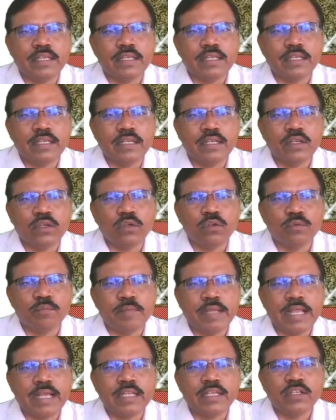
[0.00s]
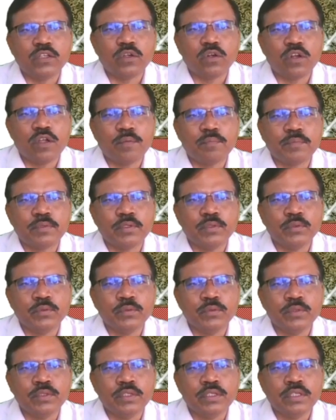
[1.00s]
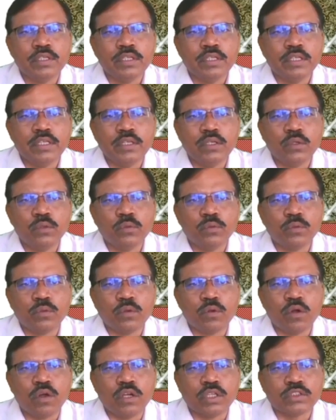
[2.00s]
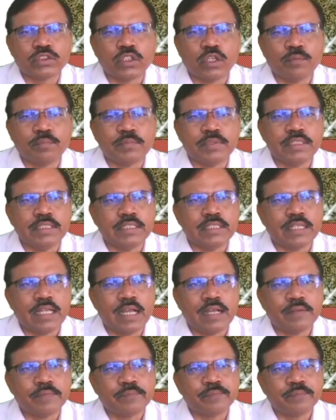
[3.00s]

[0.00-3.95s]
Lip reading: into magnitude of Q into cos of theta.